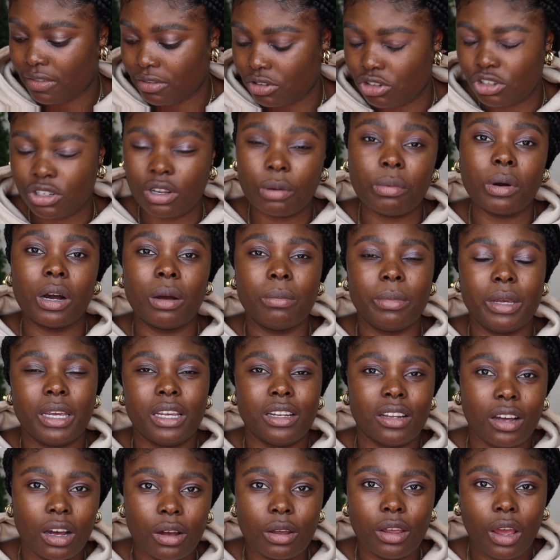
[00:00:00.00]
Do you know what I mean?
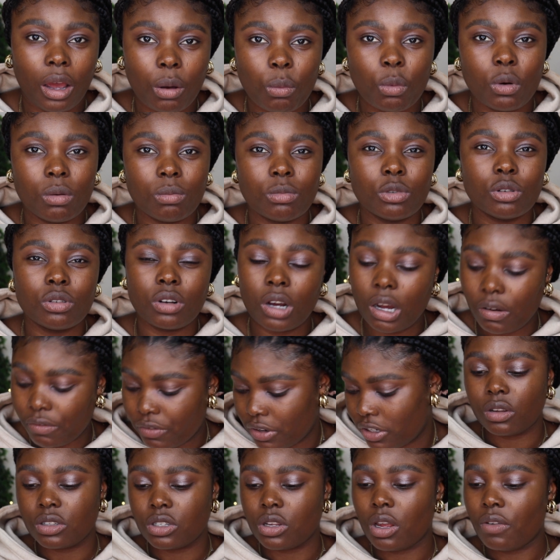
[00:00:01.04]
I want more
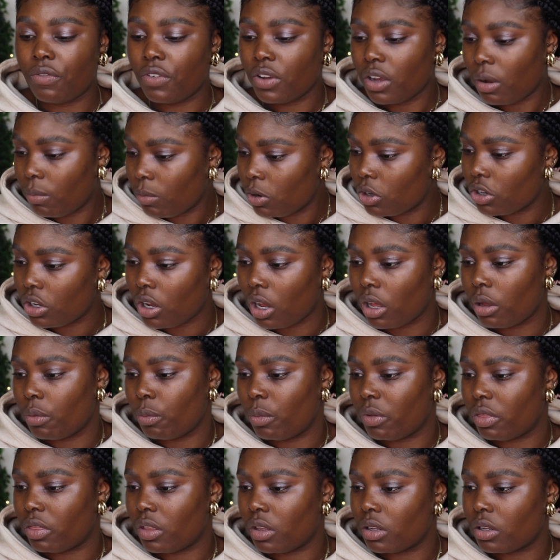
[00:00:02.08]
coverage. So I think I'm gonna go in
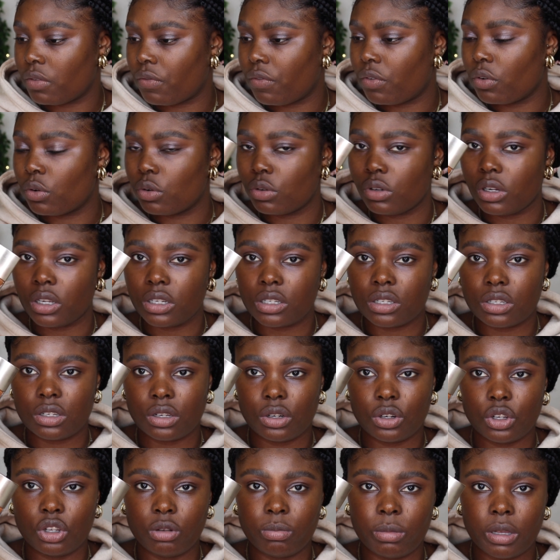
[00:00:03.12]
with this Flawless
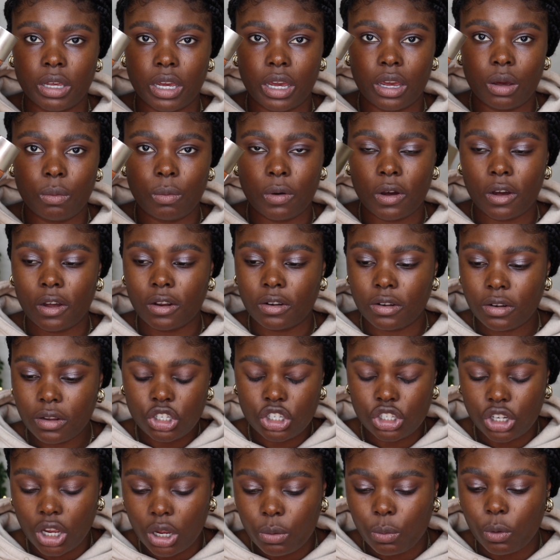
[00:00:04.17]
Lumiere one. Do
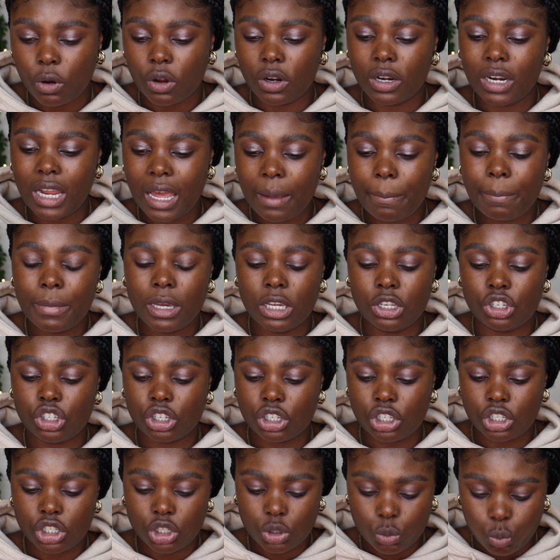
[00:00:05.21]
you know what? Let me
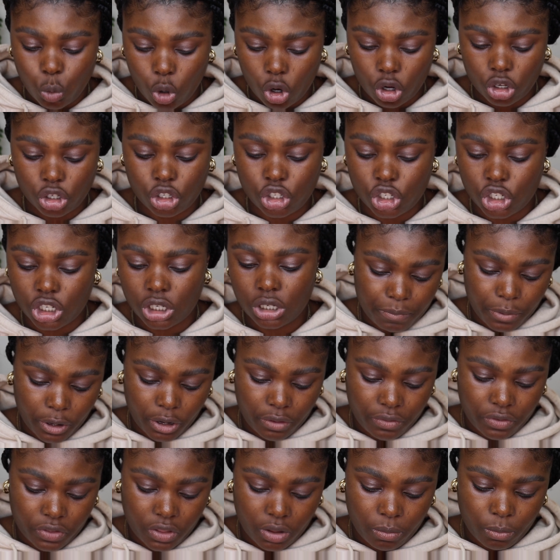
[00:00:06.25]
just swatch
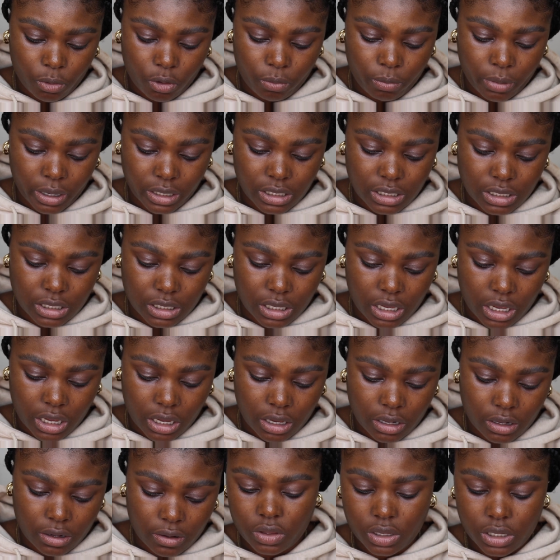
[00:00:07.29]
both of them on my
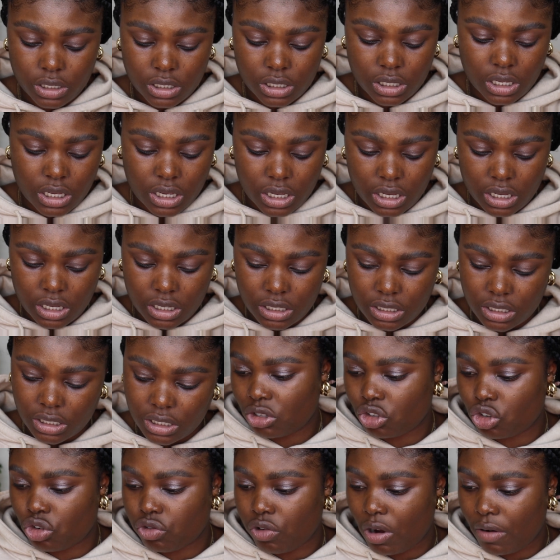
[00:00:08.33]
skin. This is
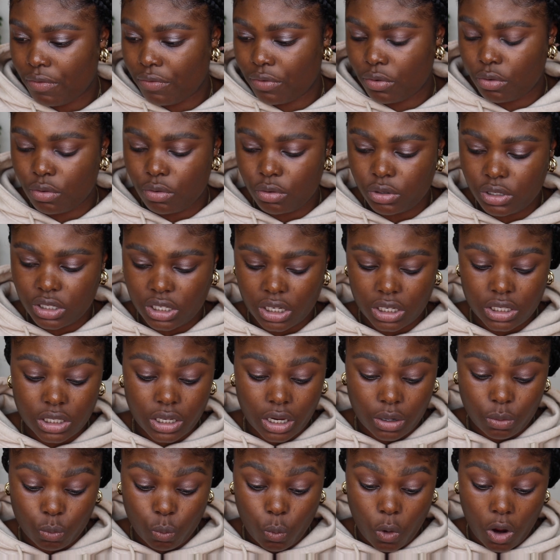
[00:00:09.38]
Truffle
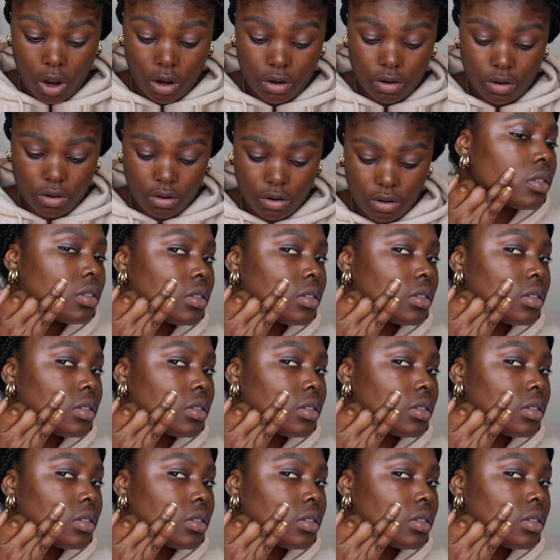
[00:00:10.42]
6N1.